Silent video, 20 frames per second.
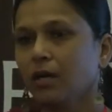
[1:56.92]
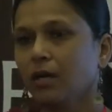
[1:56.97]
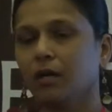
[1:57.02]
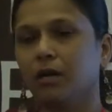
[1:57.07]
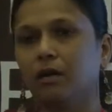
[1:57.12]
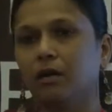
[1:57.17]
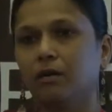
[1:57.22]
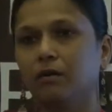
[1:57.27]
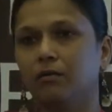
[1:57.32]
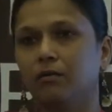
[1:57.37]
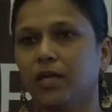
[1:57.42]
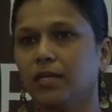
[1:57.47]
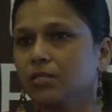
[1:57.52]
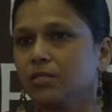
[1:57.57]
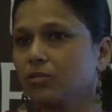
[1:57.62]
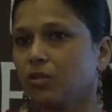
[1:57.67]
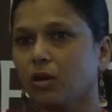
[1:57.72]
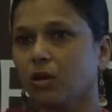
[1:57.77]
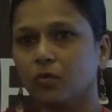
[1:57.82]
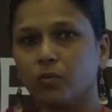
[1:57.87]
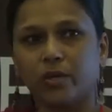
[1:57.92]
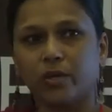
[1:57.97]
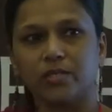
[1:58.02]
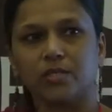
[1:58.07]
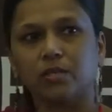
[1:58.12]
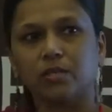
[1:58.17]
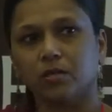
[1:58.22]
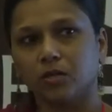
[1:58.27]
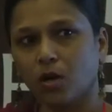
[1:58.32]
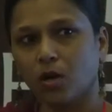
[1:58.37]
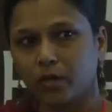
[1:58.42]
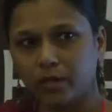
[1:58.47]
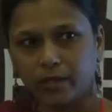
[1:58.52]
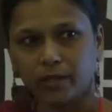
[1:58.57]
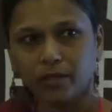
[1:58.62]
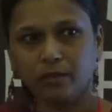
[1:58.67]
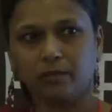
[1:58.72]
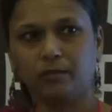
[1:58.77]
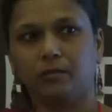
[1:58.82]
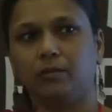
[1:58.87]
that is not Western
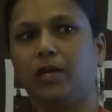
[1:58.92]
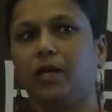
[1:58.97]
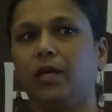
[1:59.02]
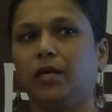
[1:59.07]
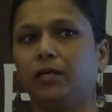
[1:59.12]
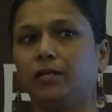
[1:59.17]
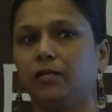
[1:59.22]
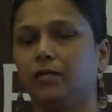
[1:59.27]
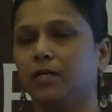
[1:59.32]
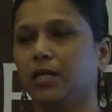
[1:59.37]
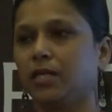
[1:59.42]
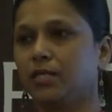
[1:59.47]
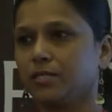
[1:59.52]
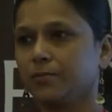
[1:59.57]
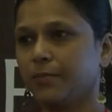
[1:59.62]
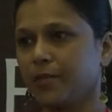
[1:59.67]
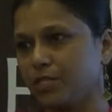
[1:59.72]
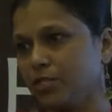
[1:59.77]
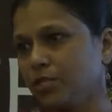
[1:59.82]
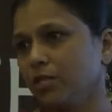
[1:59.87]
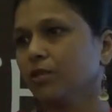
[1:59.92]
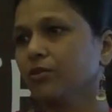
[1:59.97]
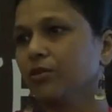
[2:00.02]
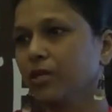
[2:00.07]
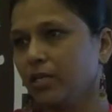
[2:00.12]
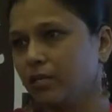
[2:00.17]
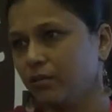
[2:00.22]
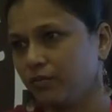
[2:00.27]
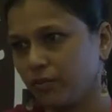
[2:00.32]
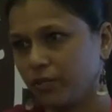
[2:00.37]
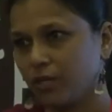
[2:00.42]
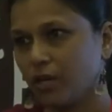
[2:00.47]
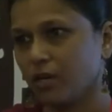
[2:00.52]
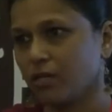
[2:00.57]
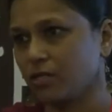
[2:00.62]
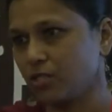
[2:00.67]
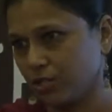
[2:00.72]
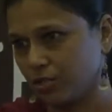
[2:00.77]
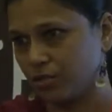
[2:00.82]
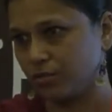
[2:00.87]
content, and that is specially created for
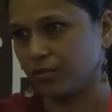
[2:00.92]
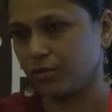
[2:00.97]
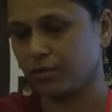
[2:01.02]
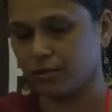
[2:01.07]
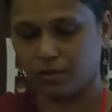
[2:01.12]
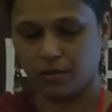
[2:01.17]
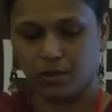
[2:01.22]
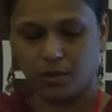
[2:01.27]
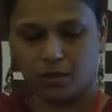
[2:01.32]
young children.